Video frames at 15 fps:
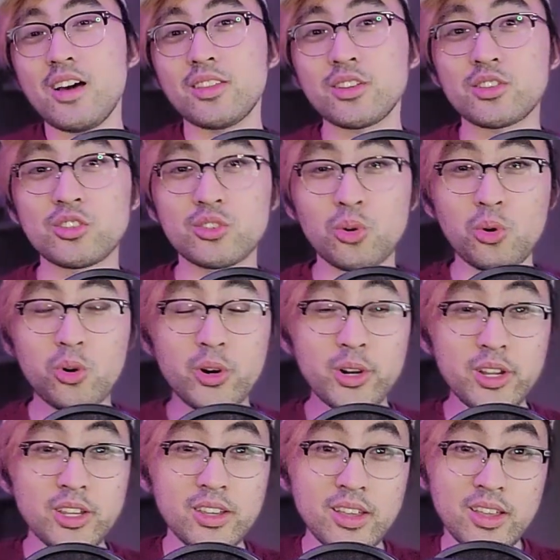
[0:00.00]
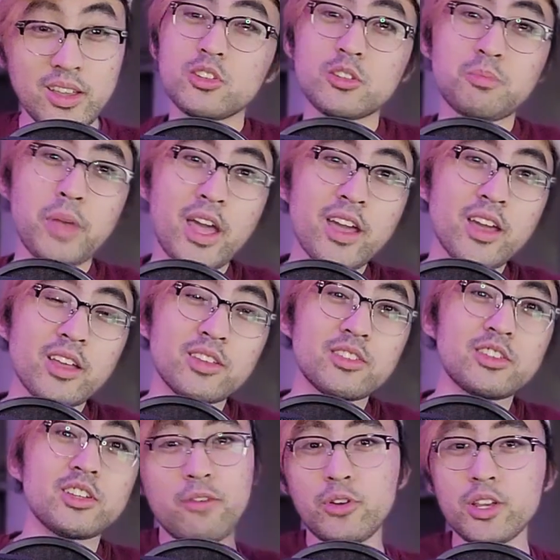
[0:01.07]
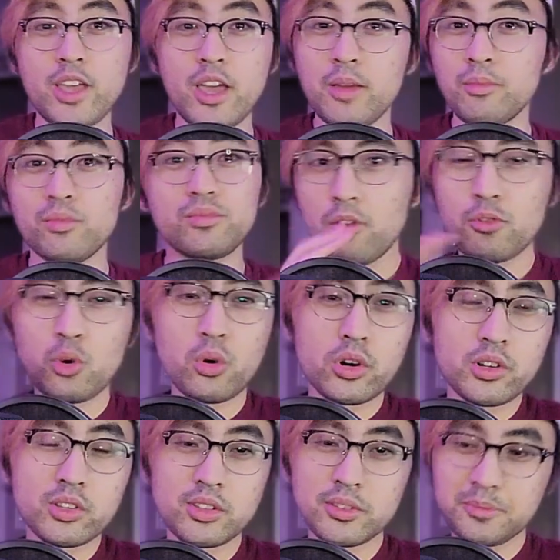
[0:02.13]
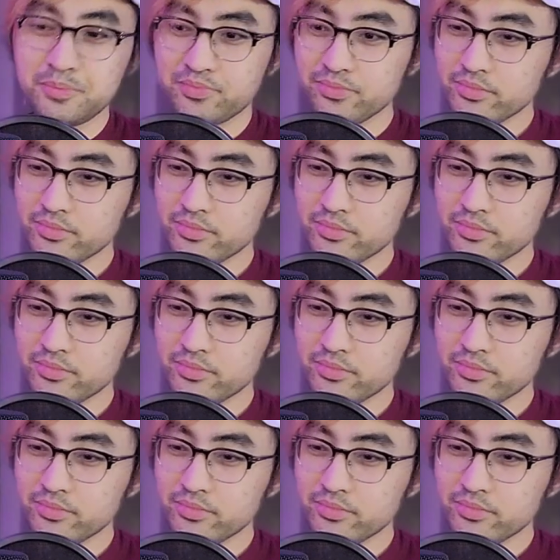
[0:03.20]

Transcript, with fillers: The story spans every game. Of course,